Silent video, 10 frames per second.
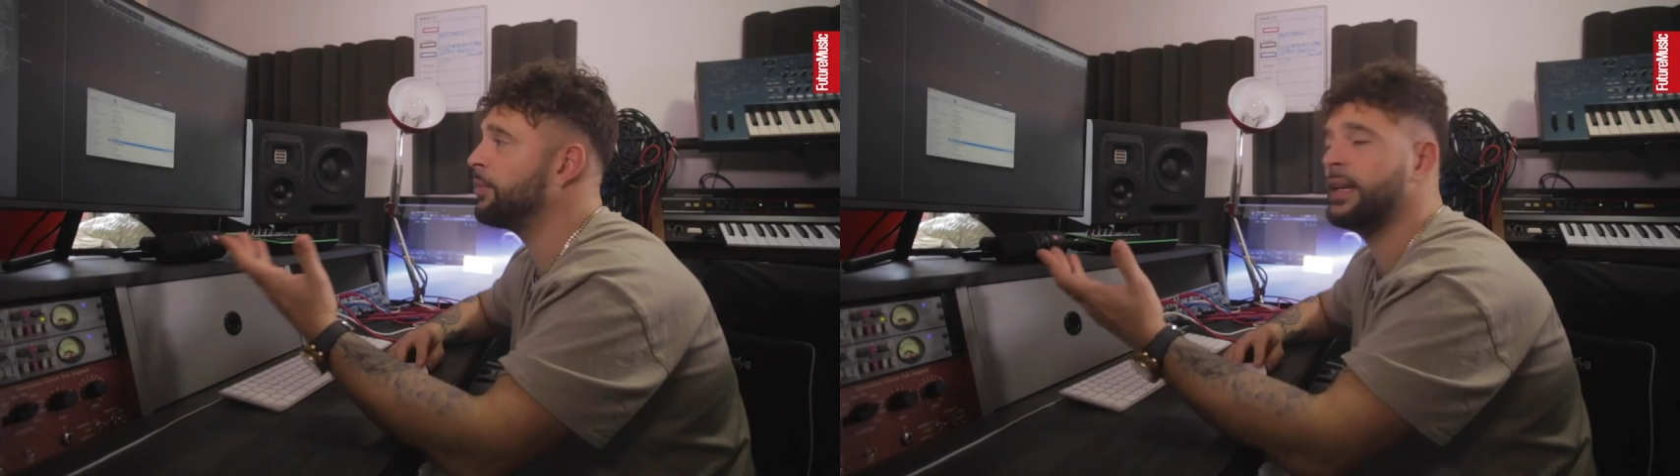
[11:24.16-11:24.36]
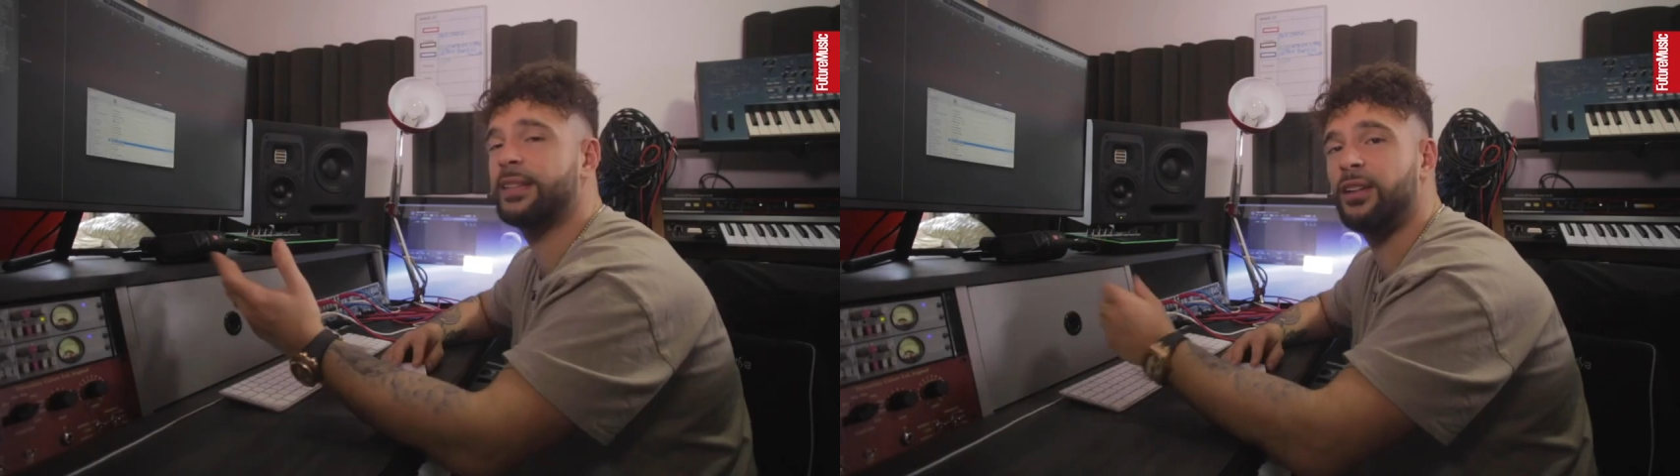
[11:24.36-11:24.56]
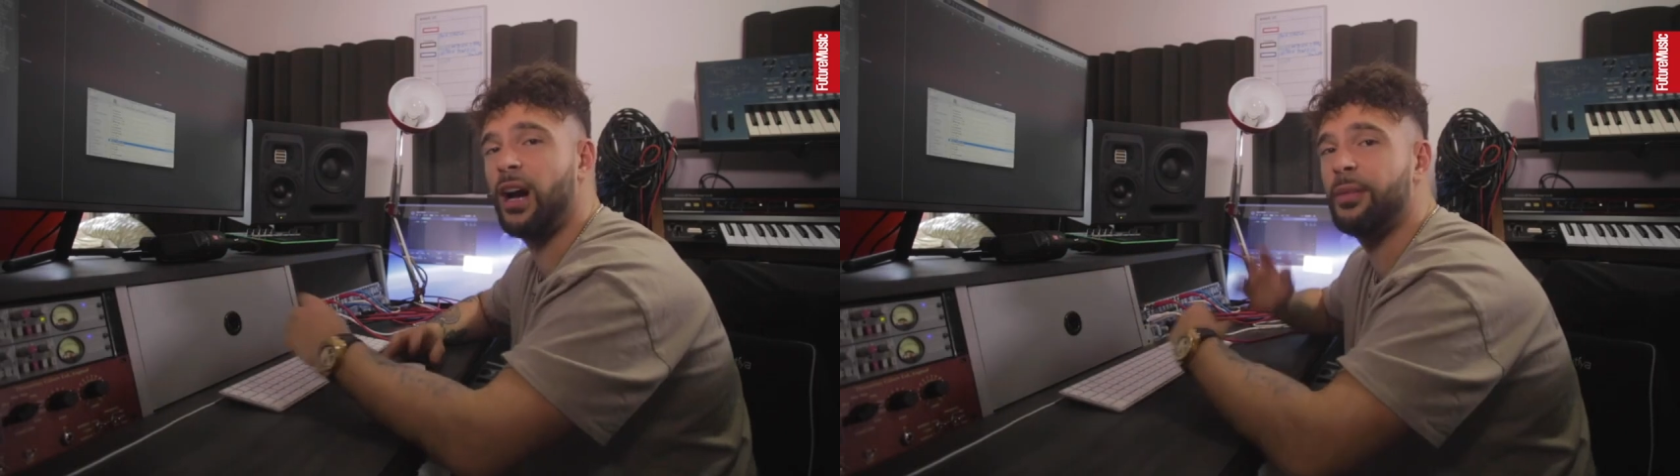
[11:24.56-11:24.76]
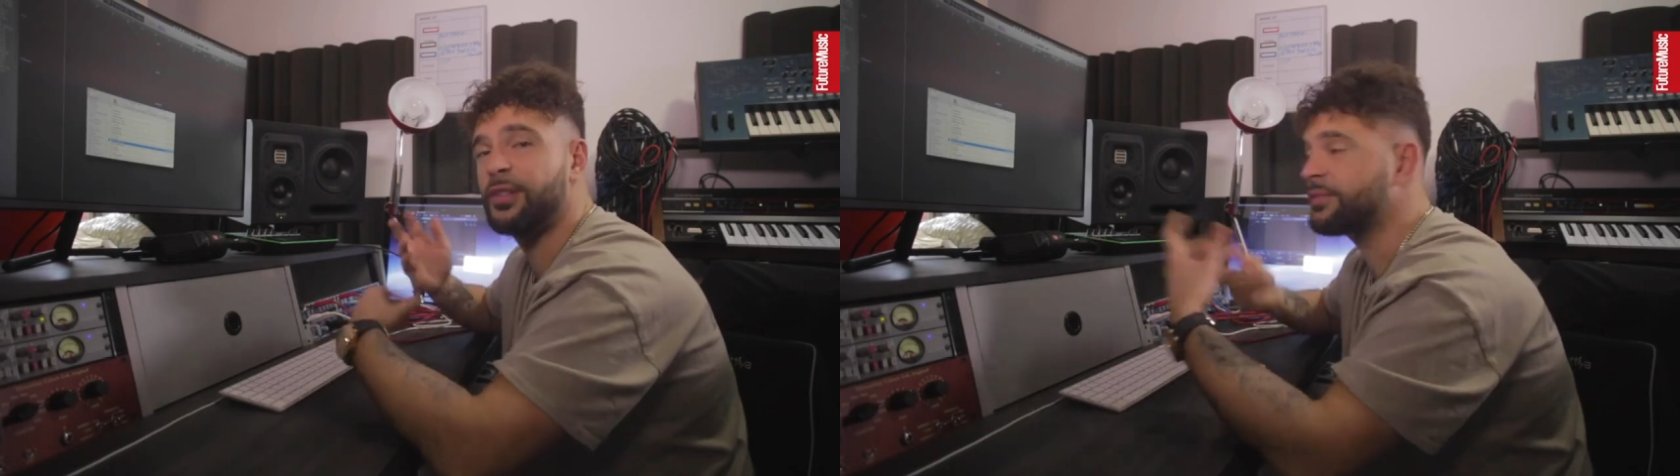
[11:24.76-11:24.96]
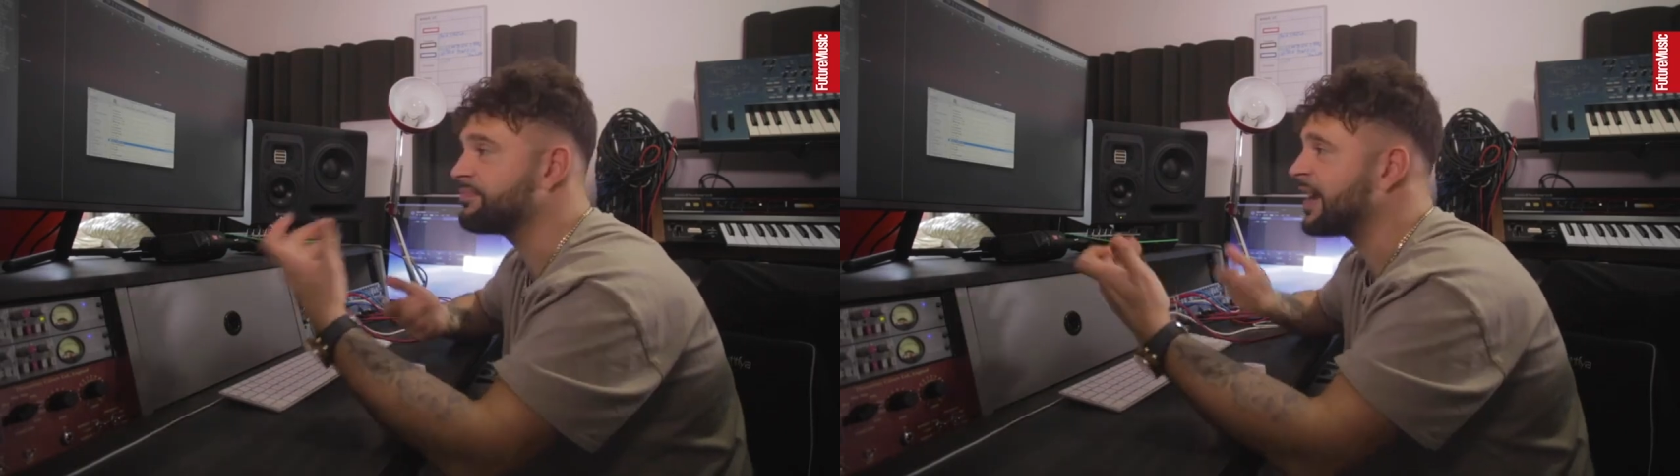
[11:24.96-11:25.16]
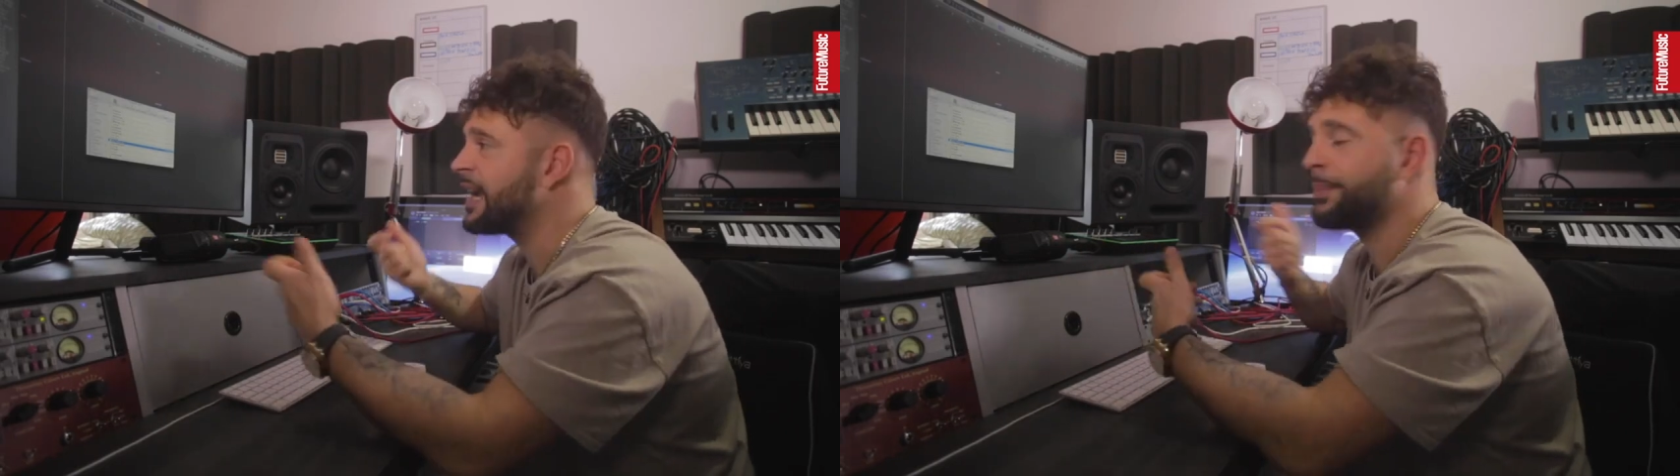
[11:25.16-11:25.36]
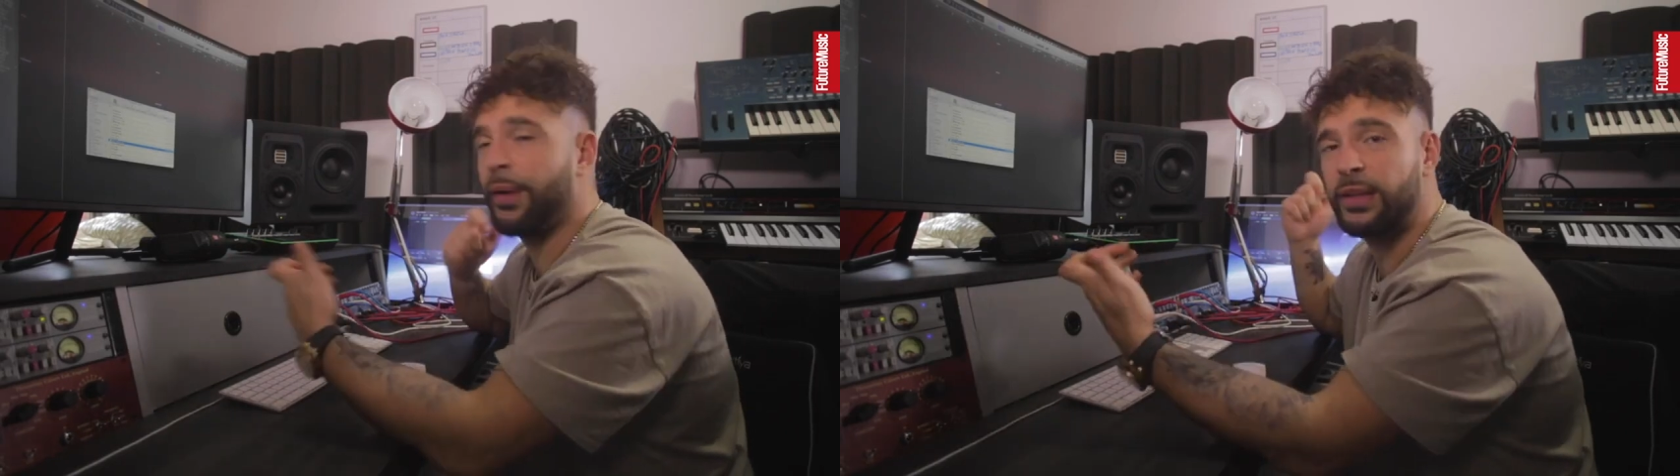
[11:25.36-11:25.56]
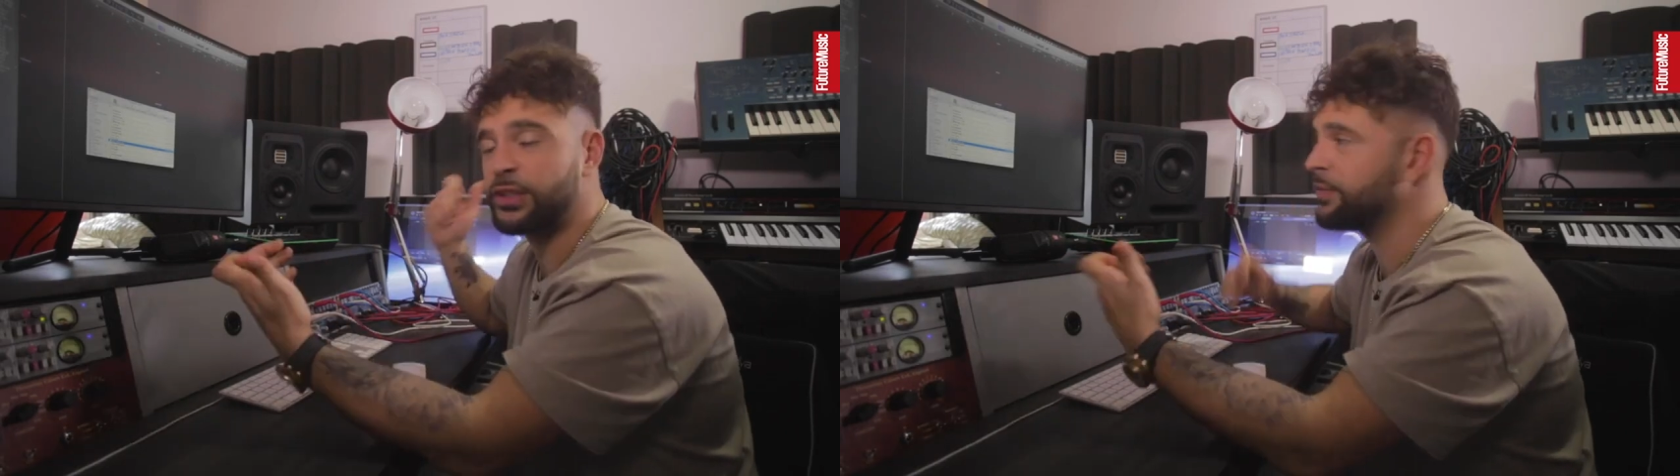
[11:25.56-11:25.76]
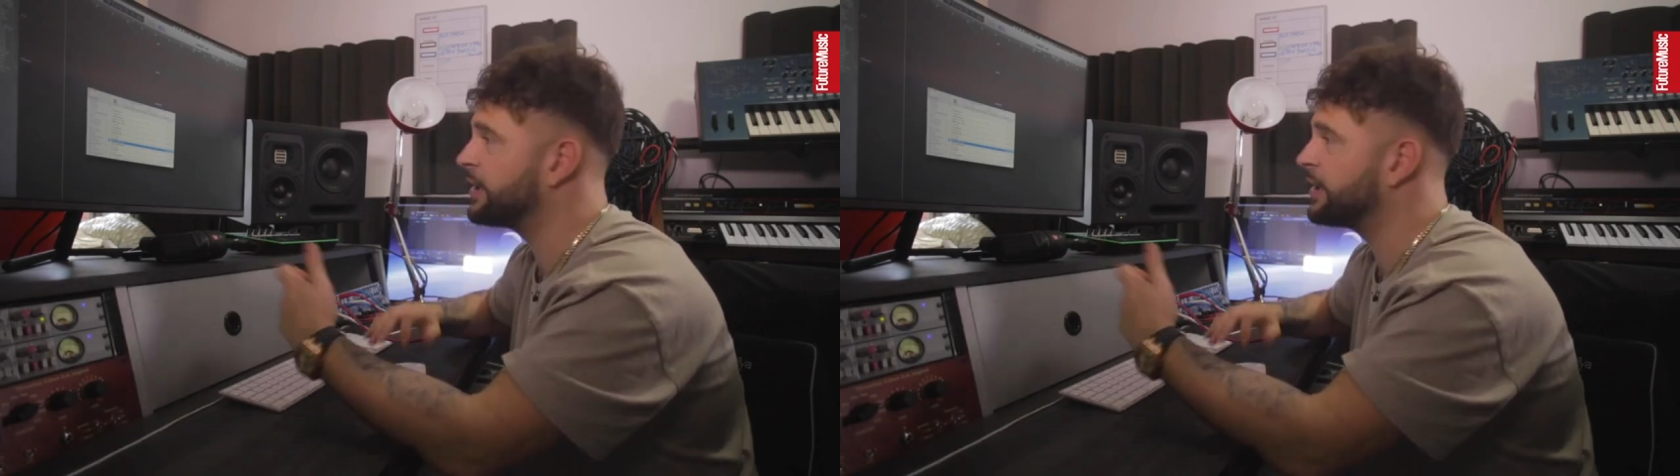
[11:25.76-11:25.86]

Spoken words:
any time and just take parts